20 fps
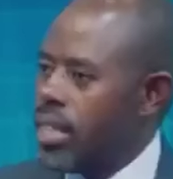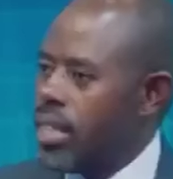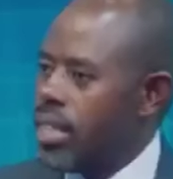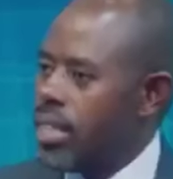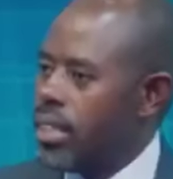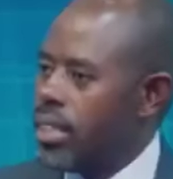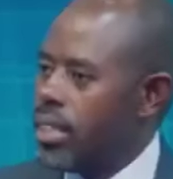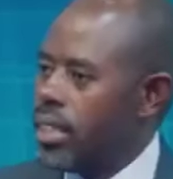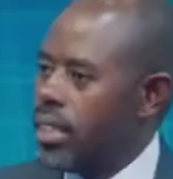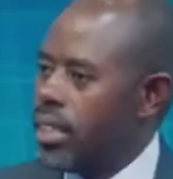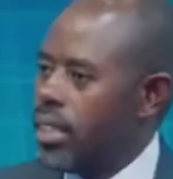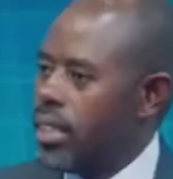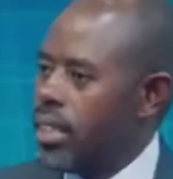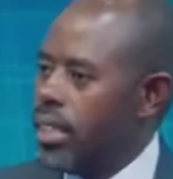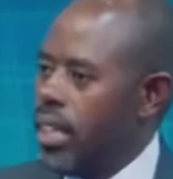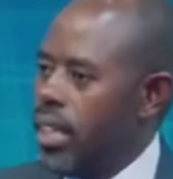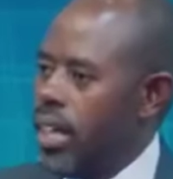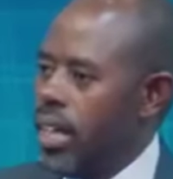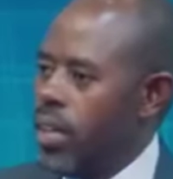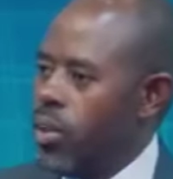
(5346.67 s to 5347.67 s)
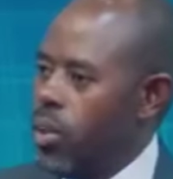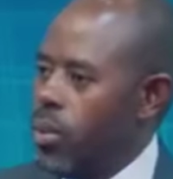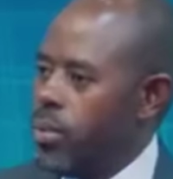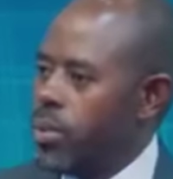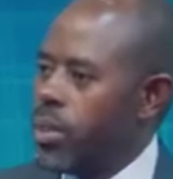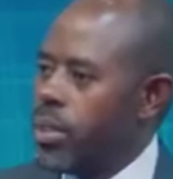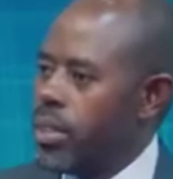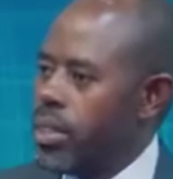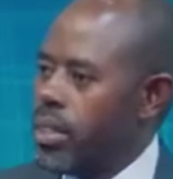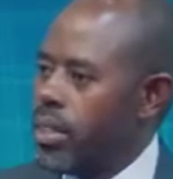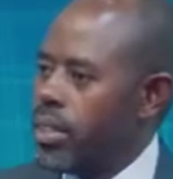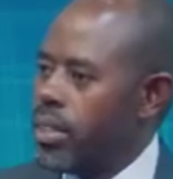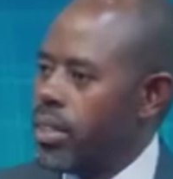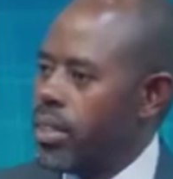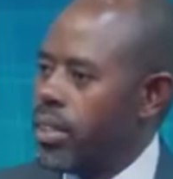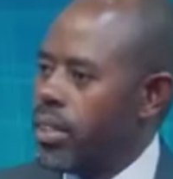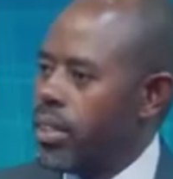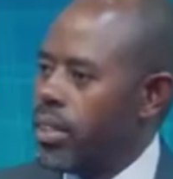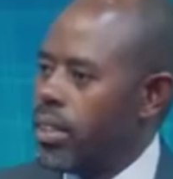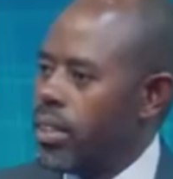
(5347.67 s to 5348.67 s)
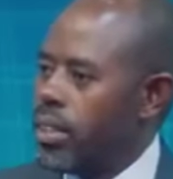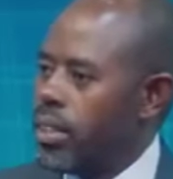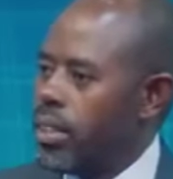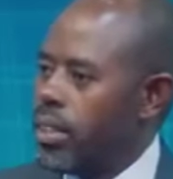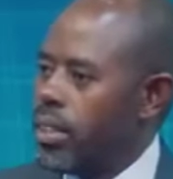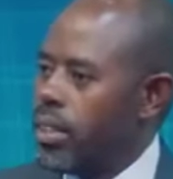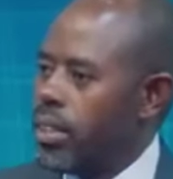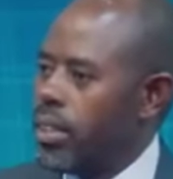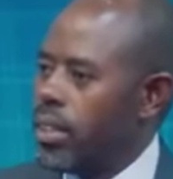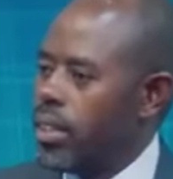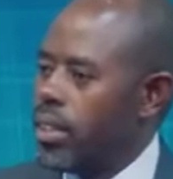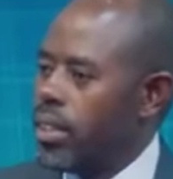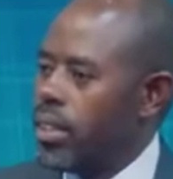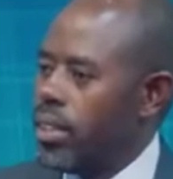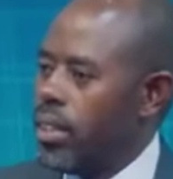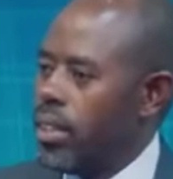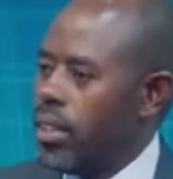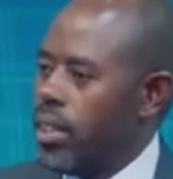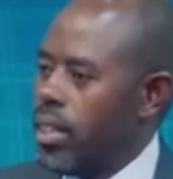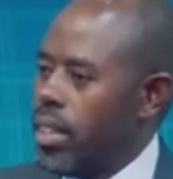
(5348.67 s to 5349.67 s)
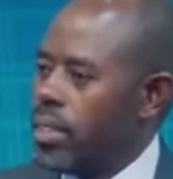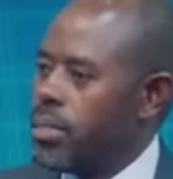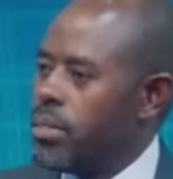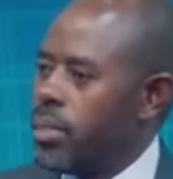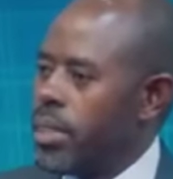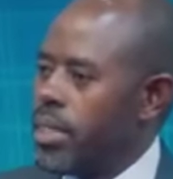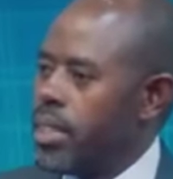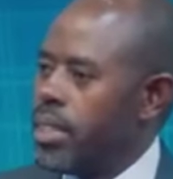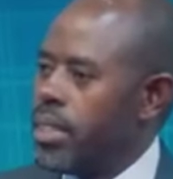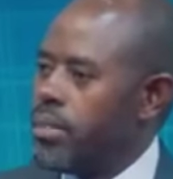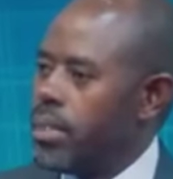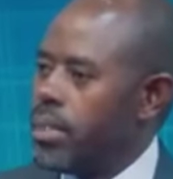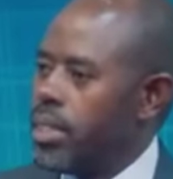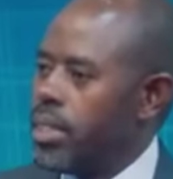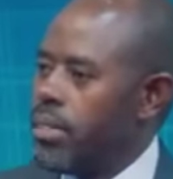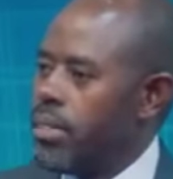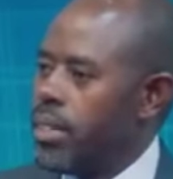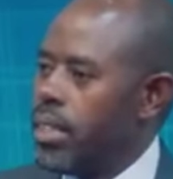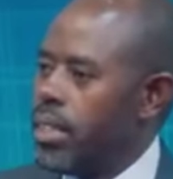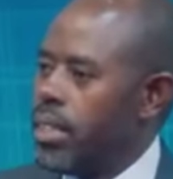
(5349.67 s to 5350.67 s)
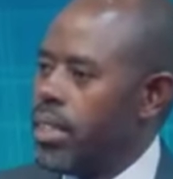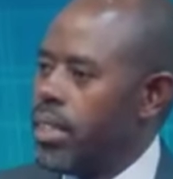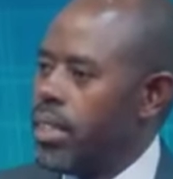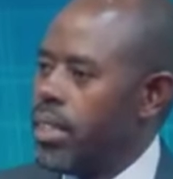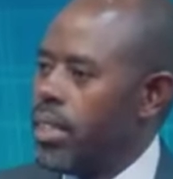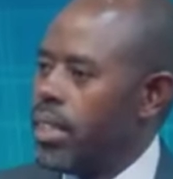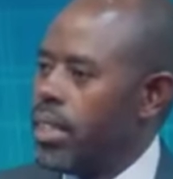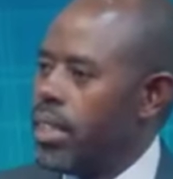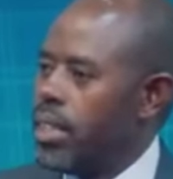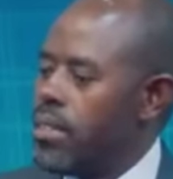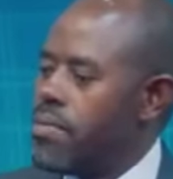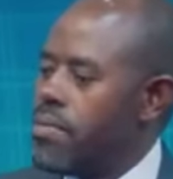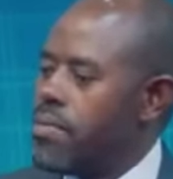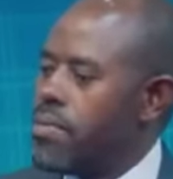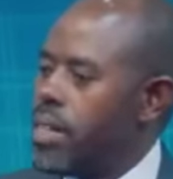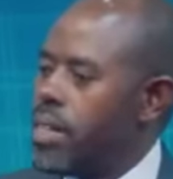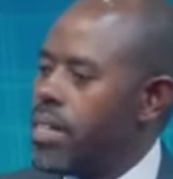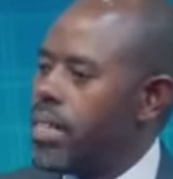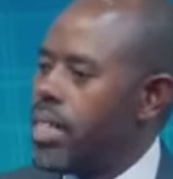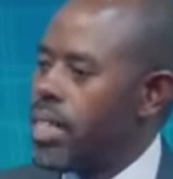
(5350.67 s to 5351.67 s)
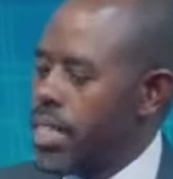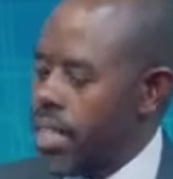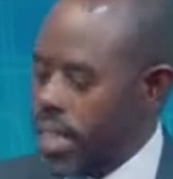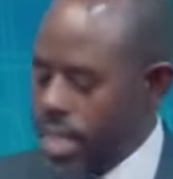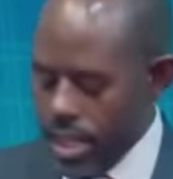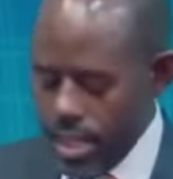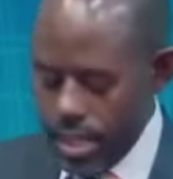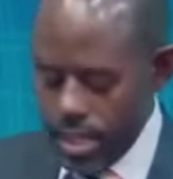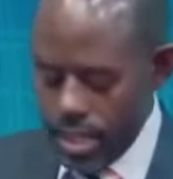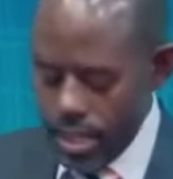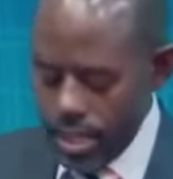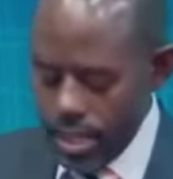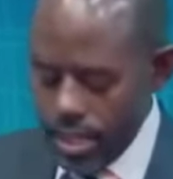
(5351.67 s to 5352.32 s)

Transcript: that he had no option. Does President Museveni feel the threat?